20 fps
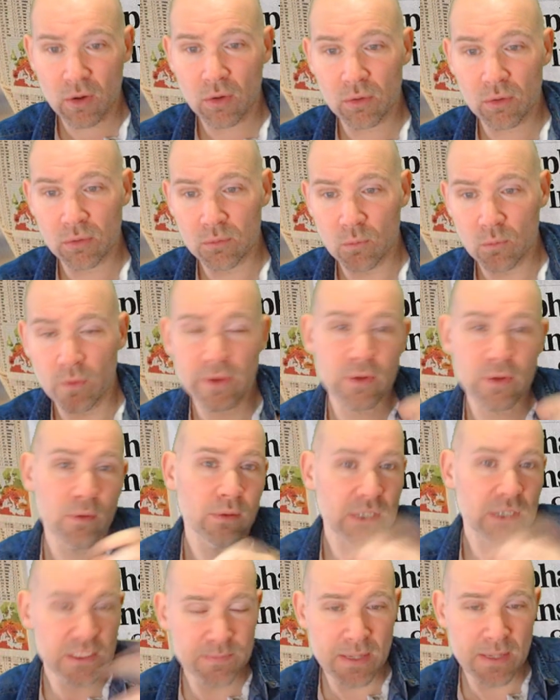on what they call
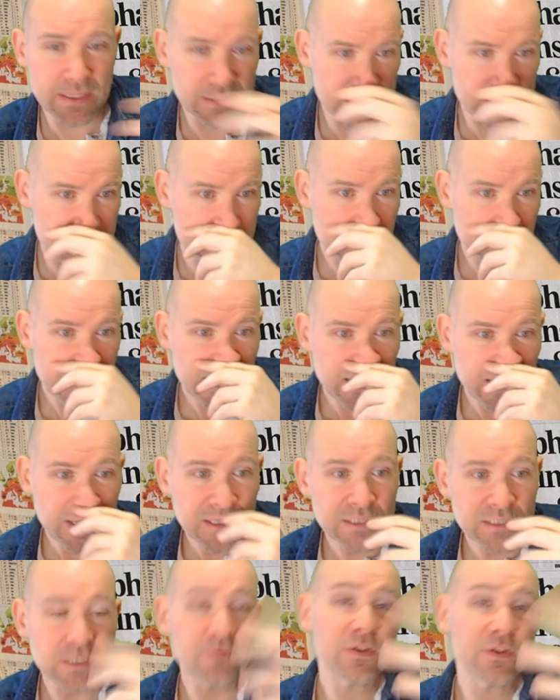expenses.
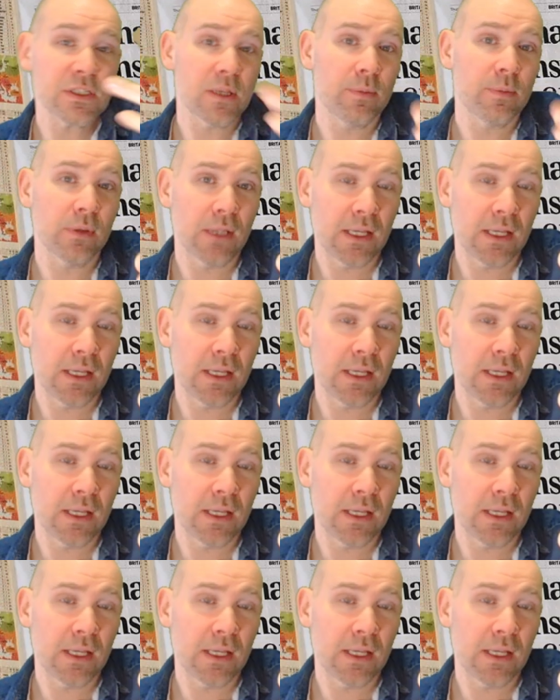So, for example,